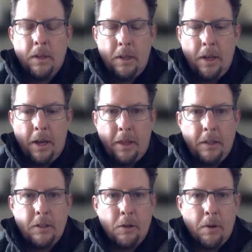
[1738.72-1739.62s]
Yeah,
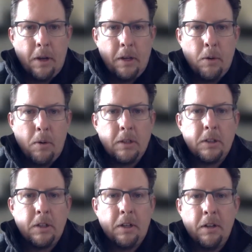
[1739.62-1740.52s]
that's a great
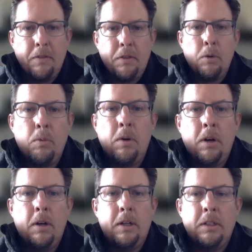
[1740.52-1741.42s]
question. If
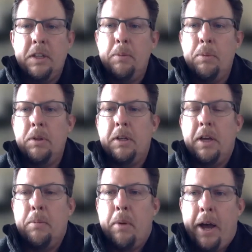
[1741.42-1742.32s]
were a sample that
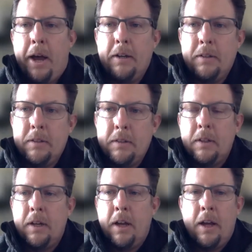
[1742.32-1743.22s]
came back
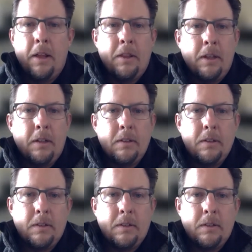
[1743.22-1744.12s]
that
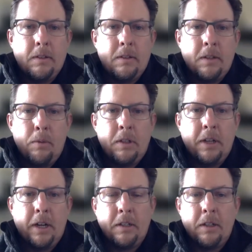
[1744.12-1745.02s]
said that
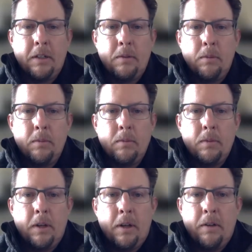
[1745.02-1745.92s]
we've detected
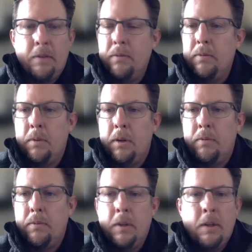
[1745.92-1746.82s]
what are